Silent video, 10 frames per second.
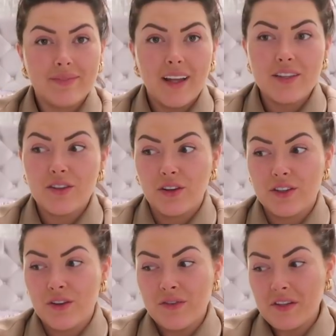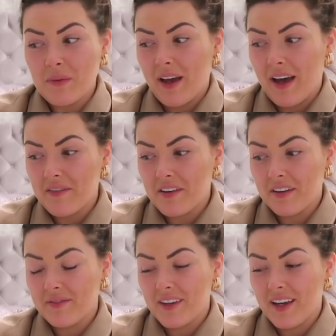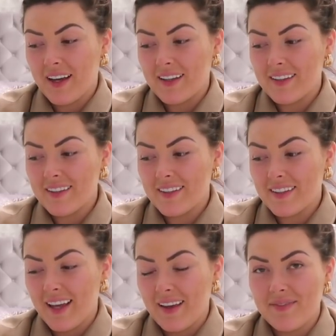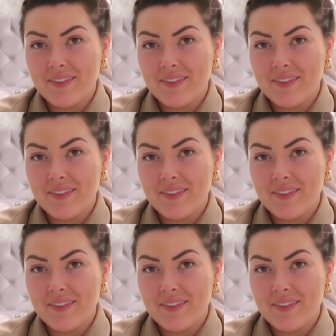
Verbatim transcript: as long as obviously we have her and yeah